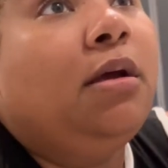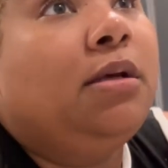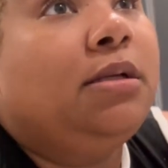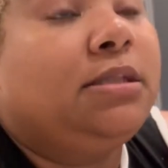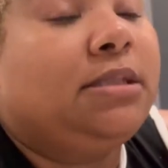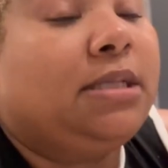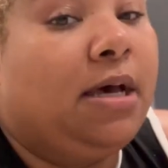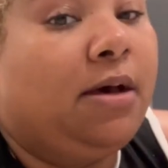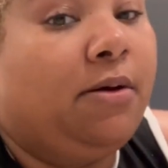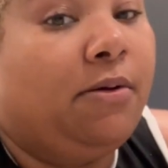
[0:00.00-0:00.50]

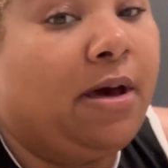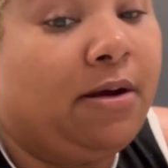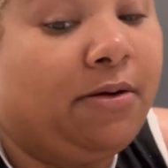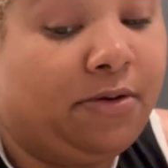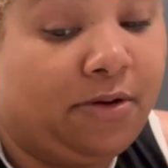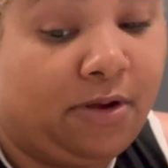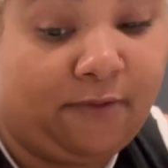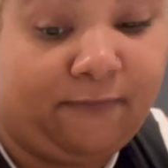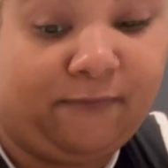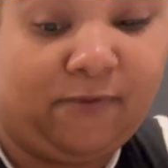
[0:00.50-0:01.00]
So I don't
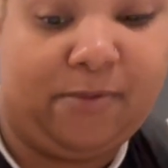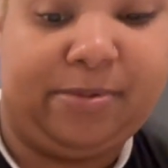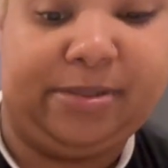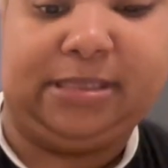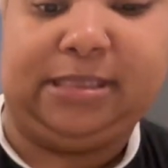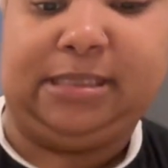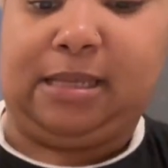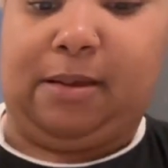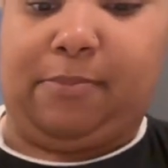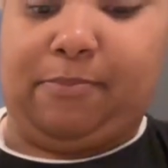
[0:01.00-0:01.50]
know if it was
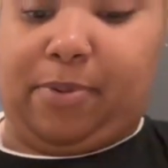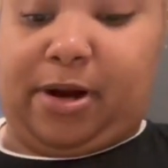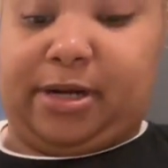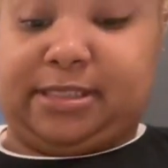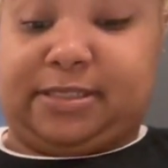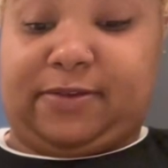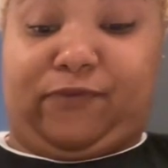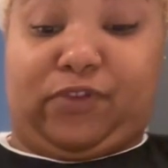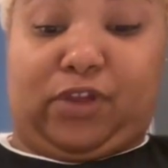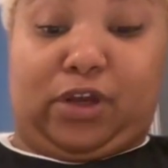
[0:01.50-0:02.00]
some
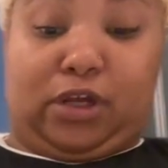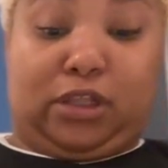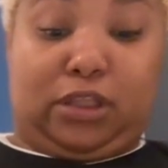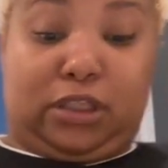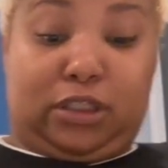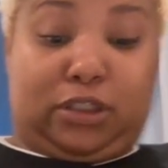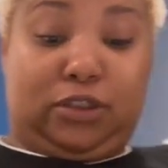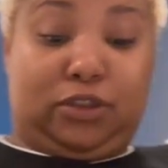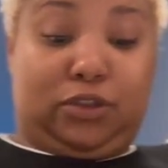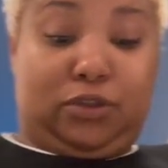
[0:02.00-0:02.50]
parts of the
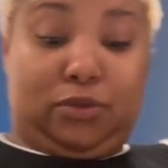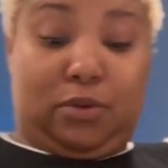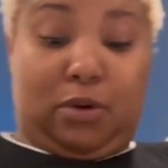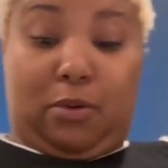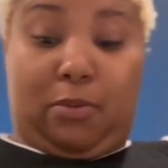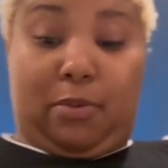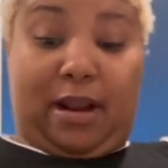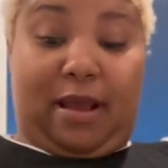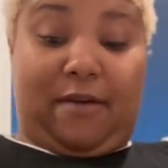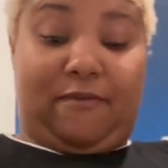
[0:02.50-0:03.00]
glue or
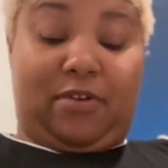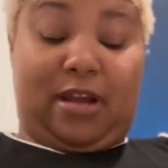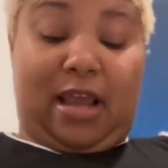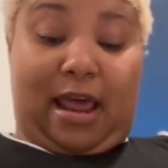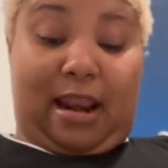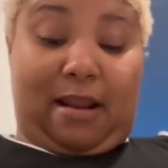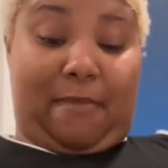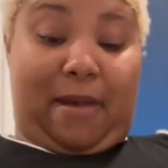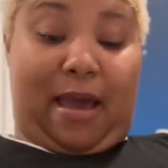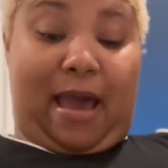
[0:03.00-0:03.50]
whatever
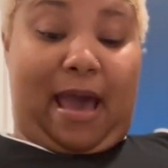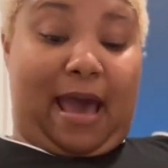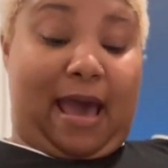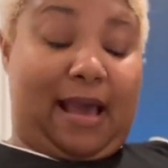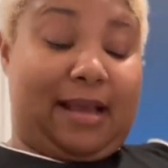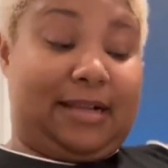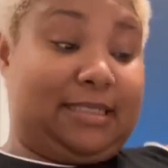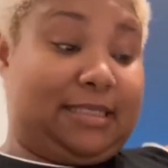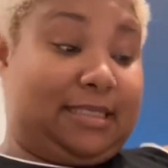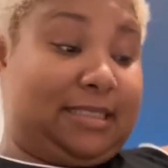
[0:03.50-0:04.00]
got in my
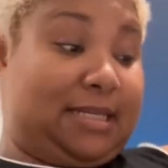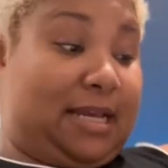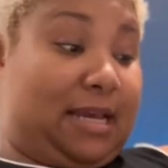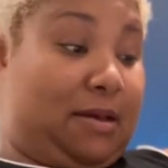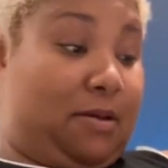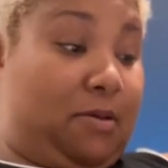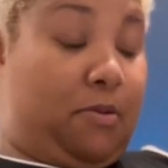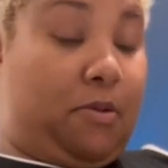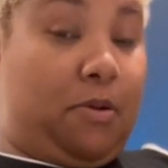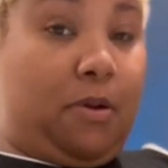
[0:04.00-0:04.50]
eye just
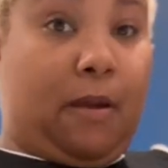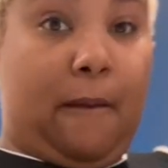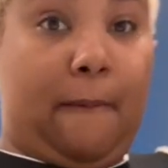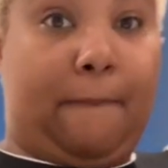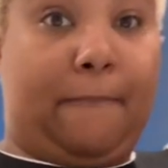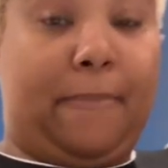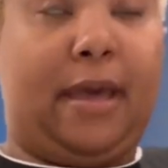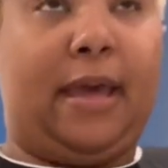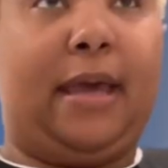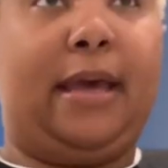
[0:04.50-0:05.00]
now,
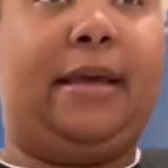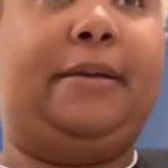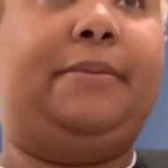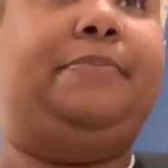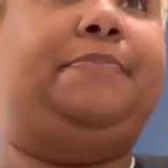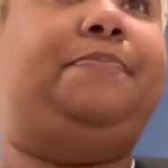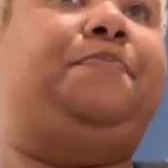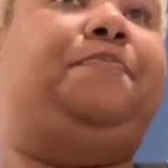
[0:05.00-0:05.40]
but